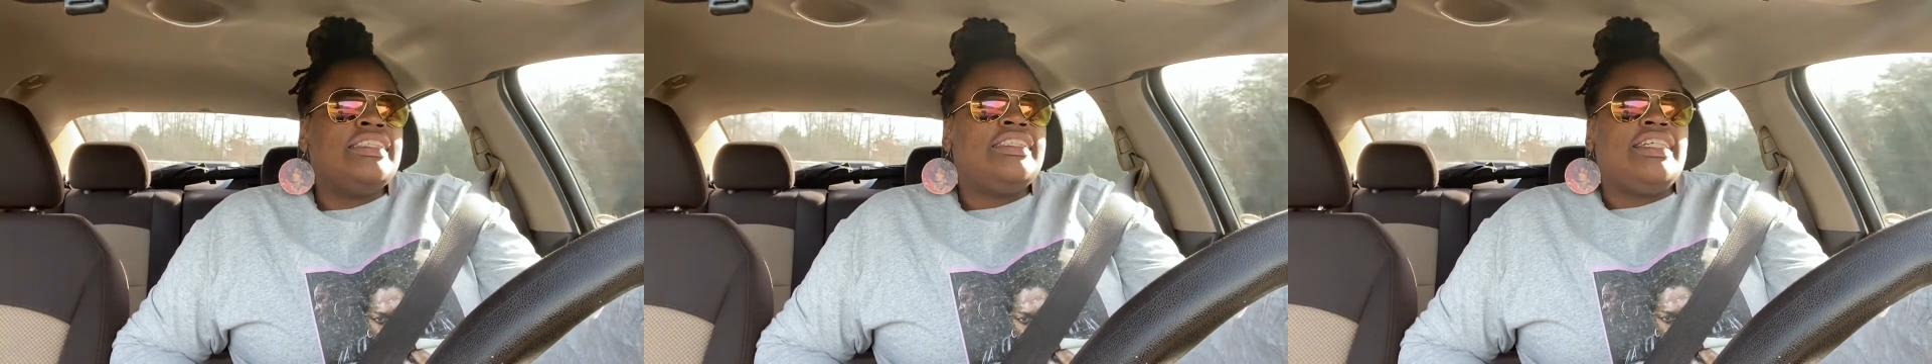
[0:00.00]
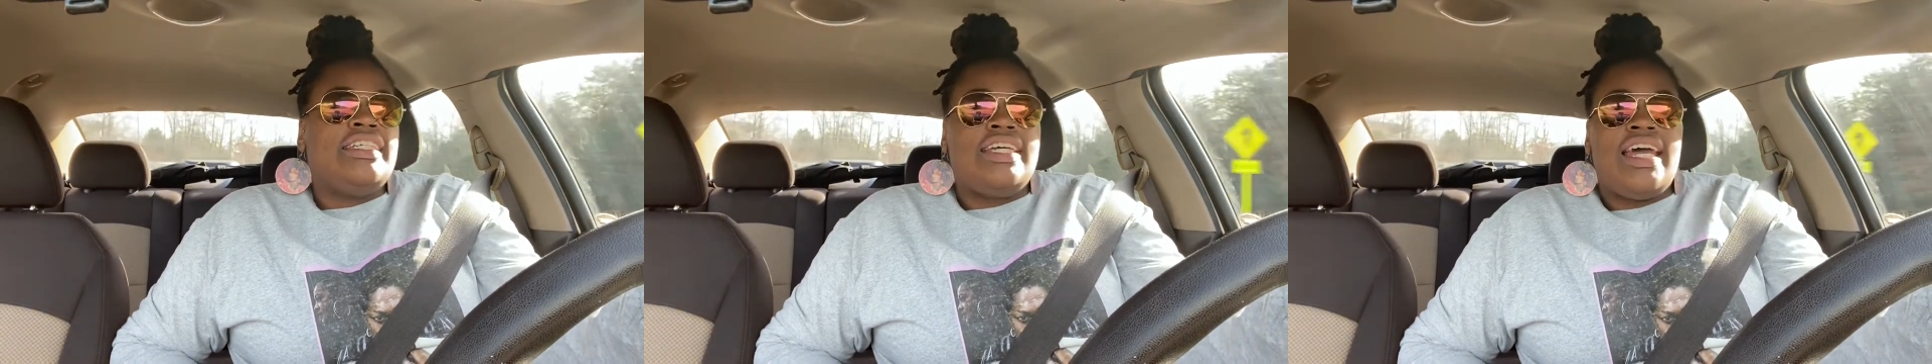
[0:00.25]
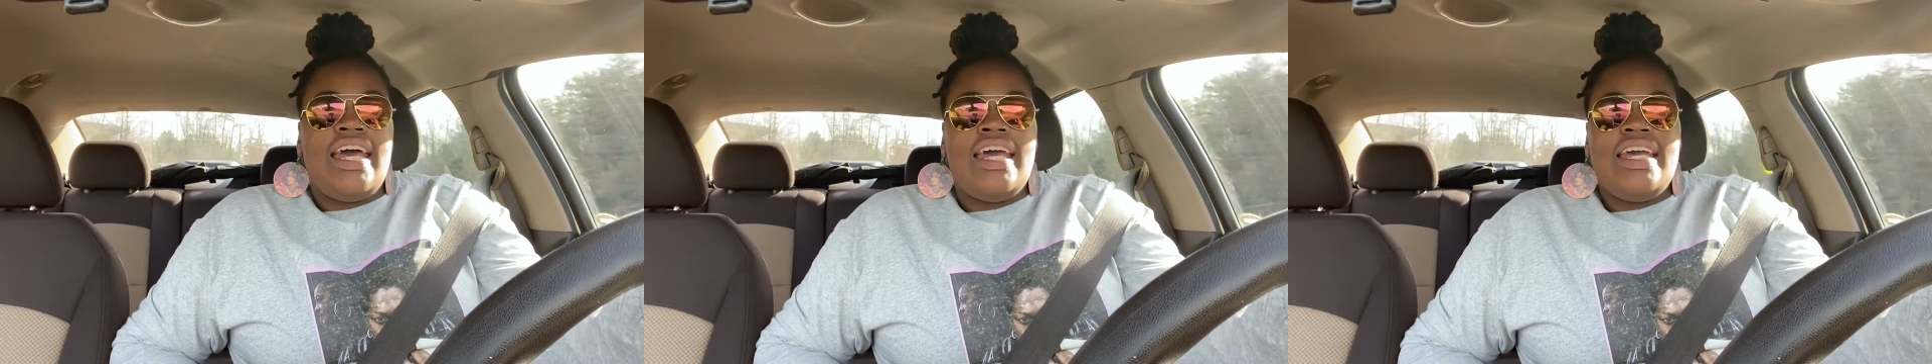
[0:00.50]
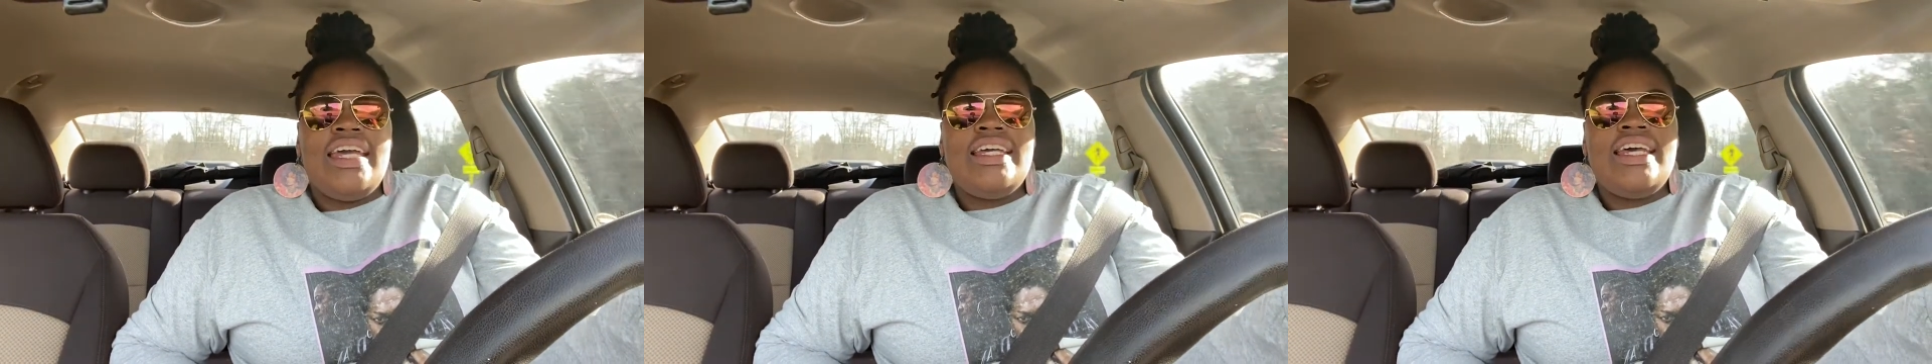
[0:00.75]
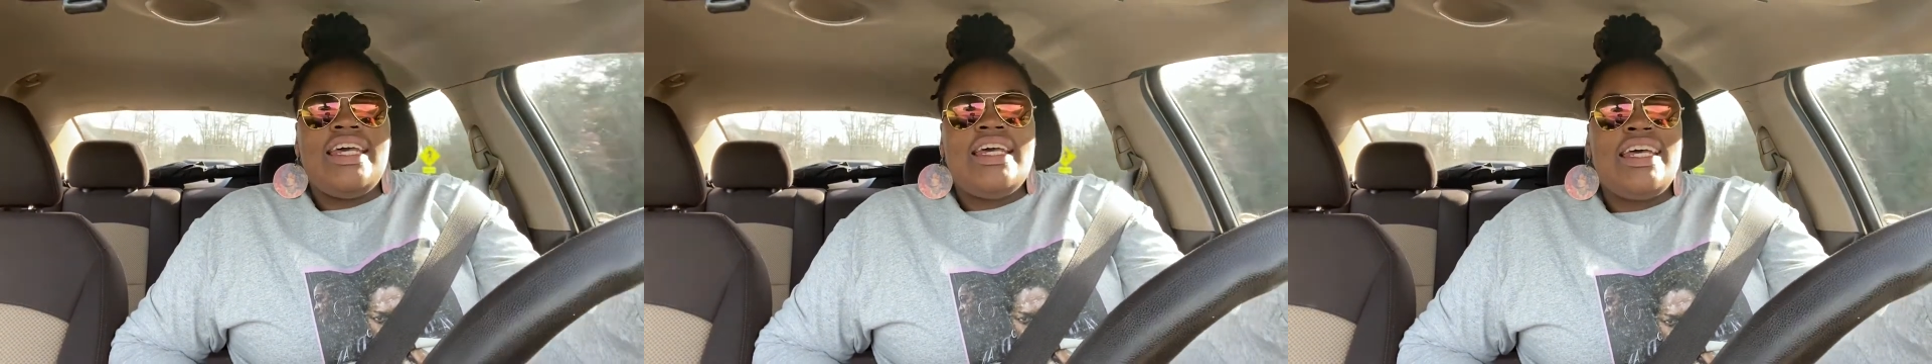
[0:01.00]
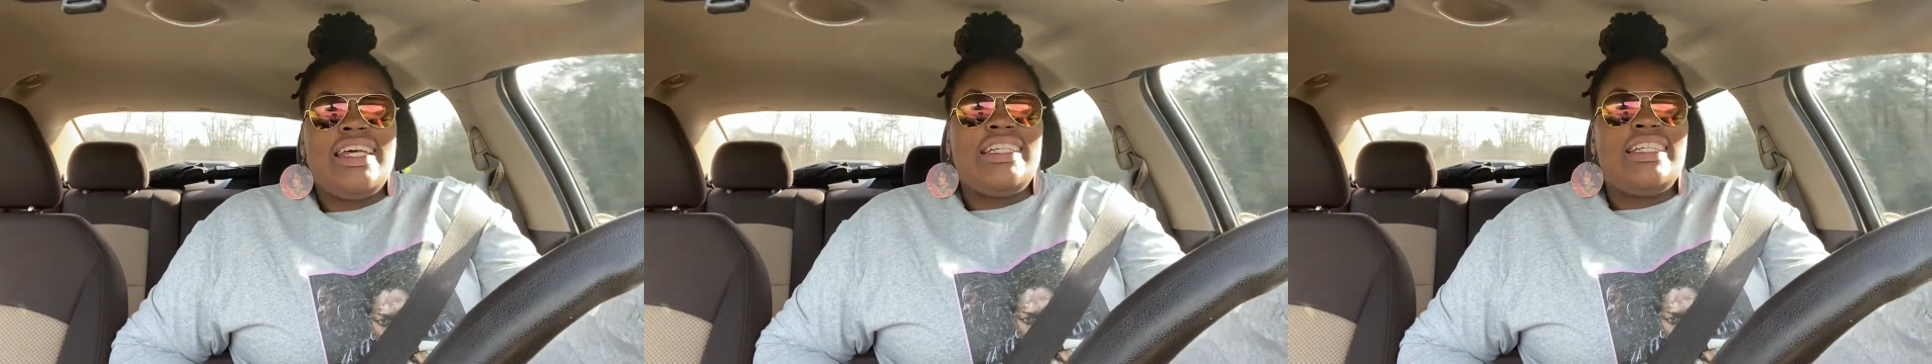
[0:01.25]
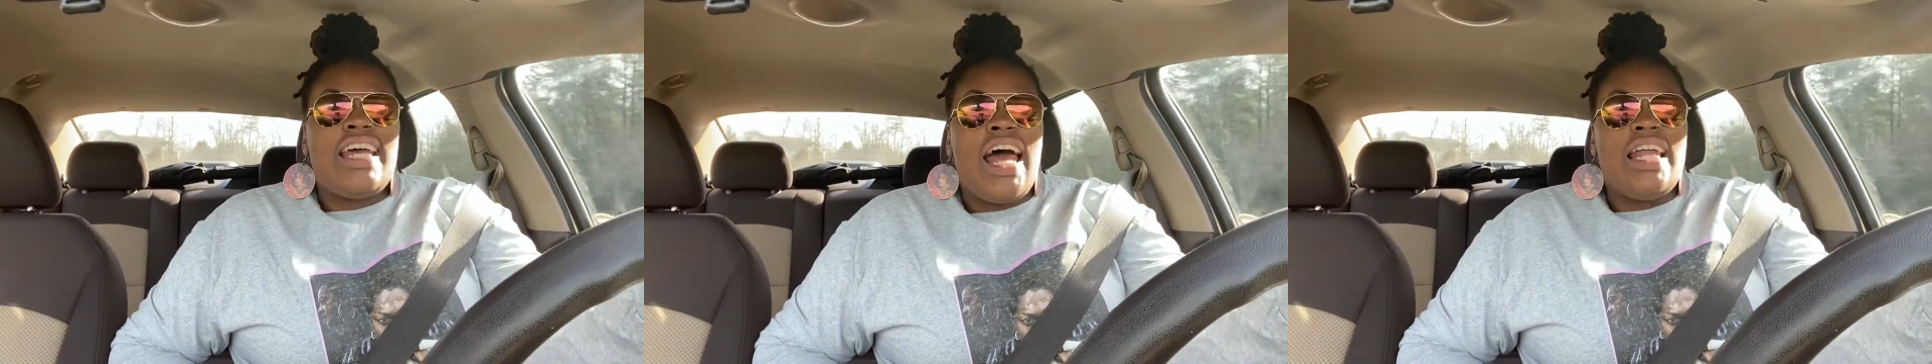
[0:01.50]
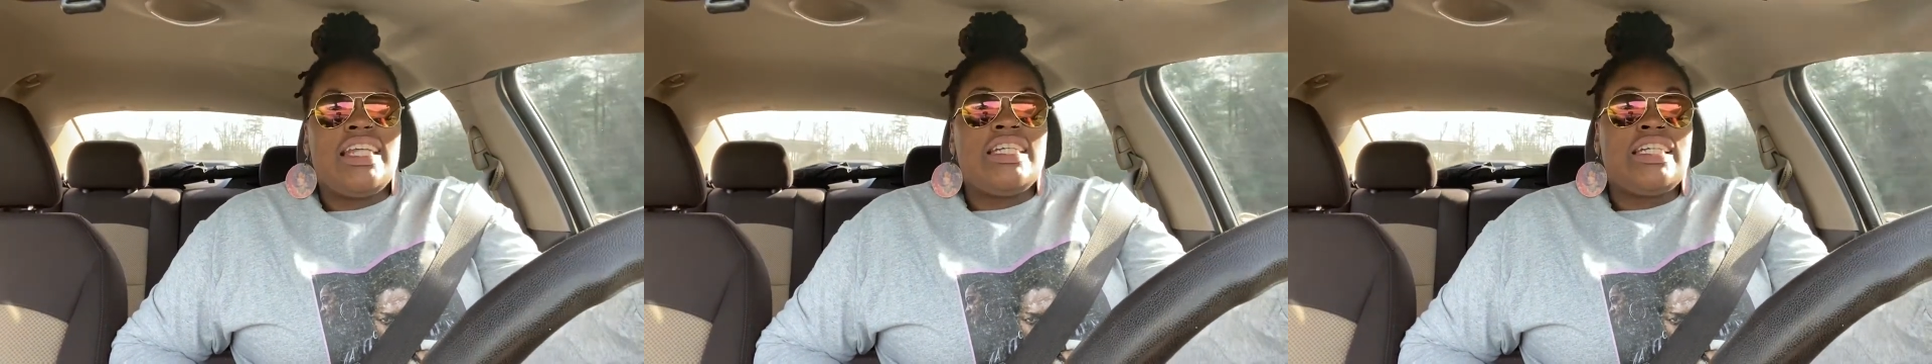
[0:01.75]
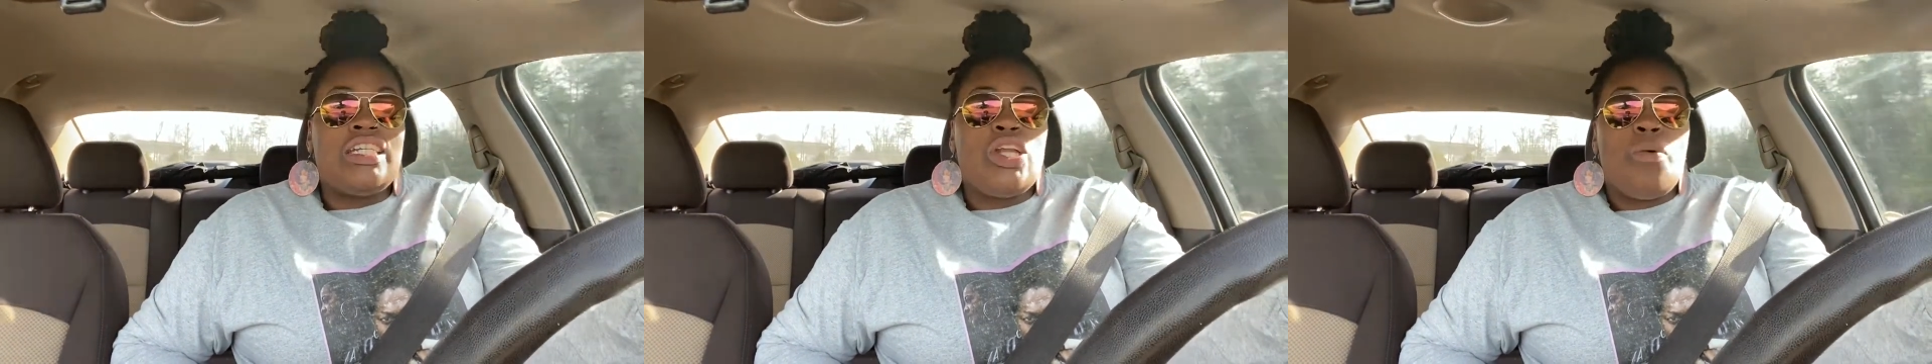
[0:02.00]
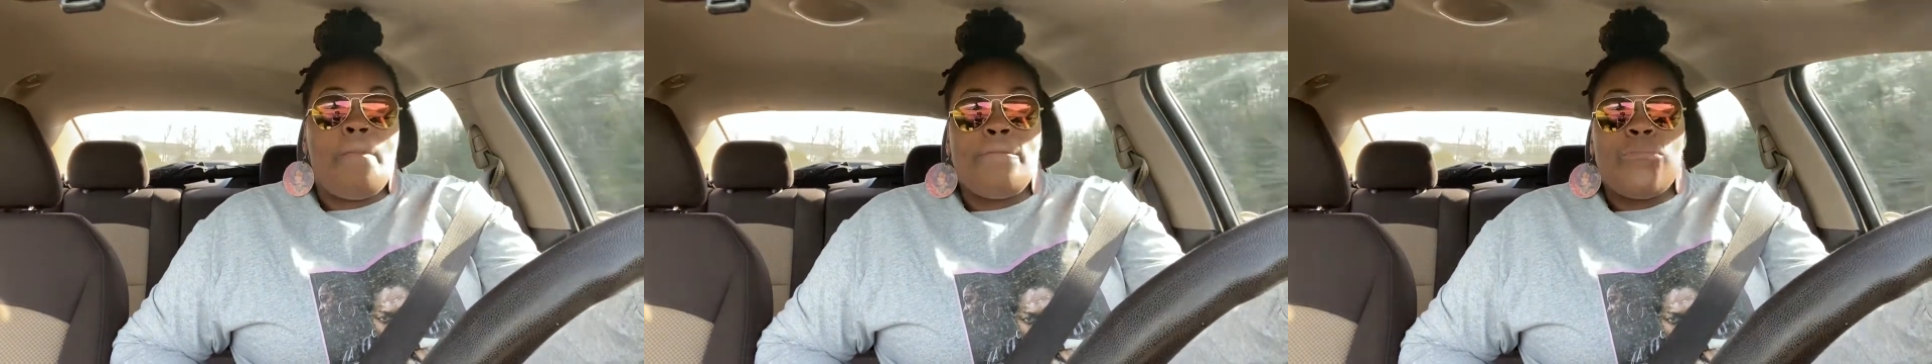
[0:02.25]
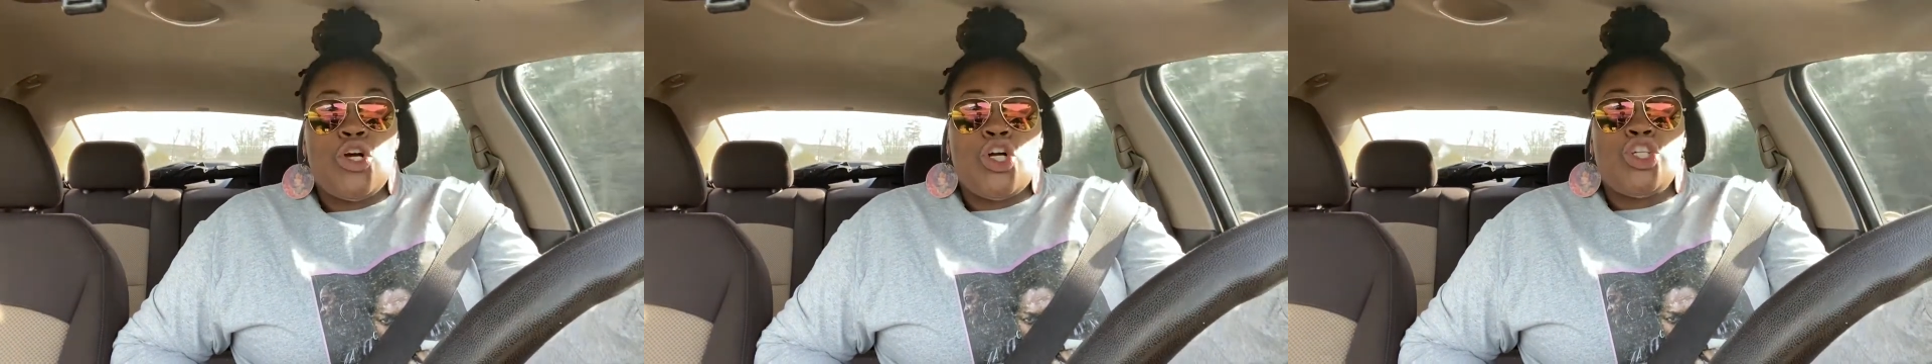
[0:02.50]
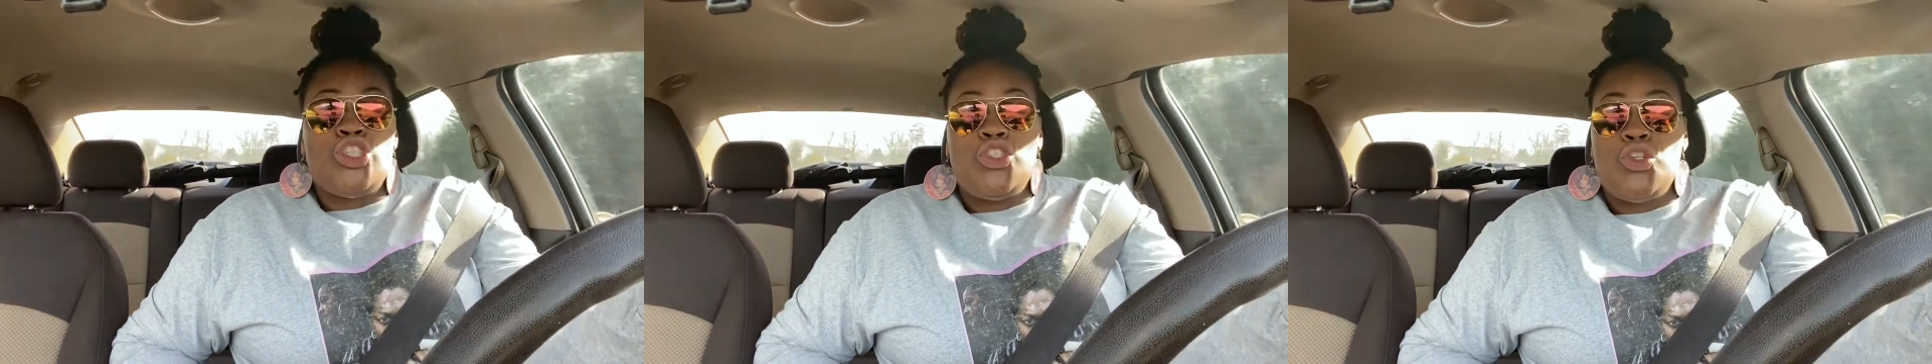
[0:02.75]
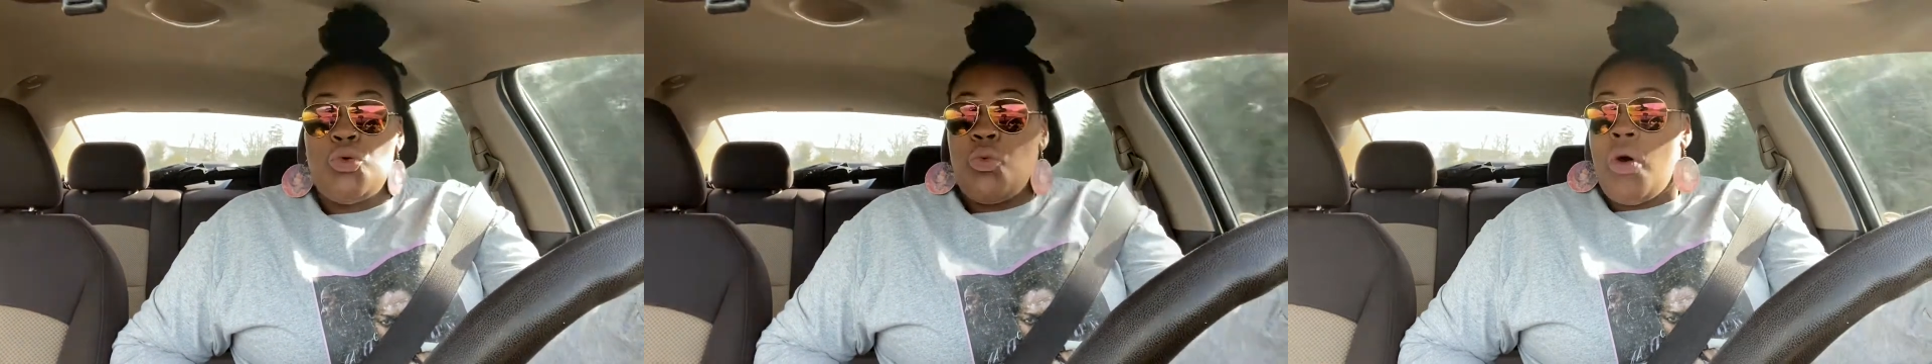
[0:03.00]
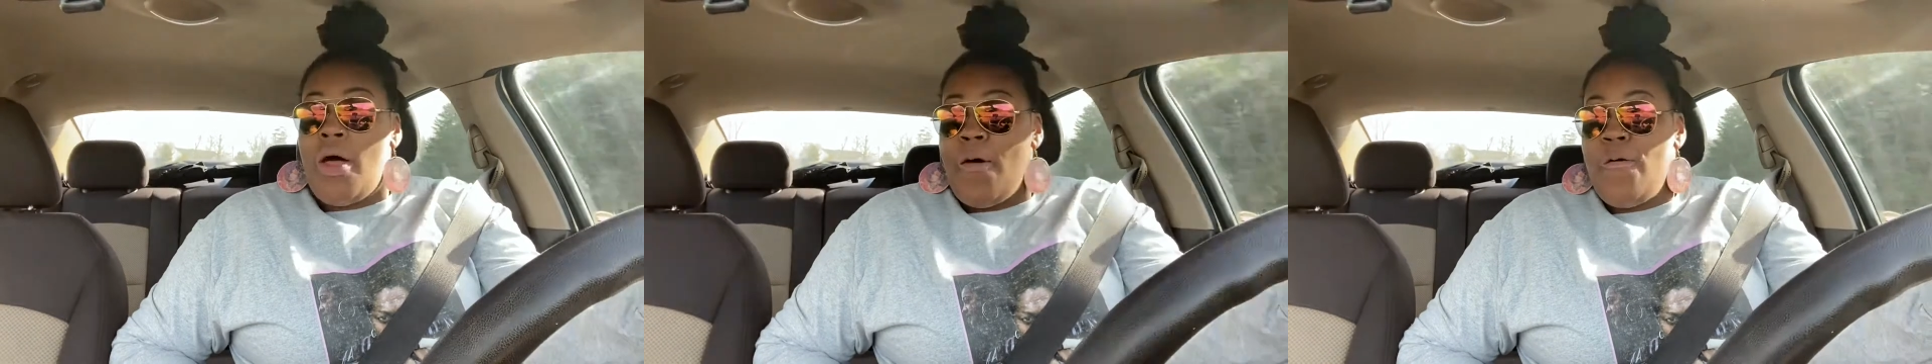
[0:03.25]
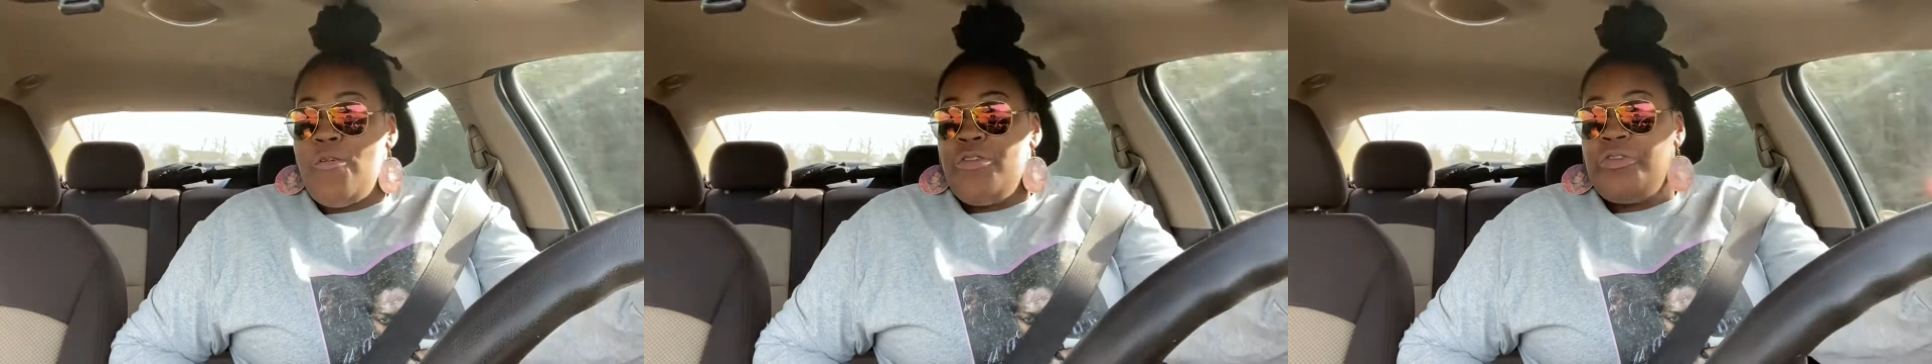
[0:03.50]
Today is challenge number 12,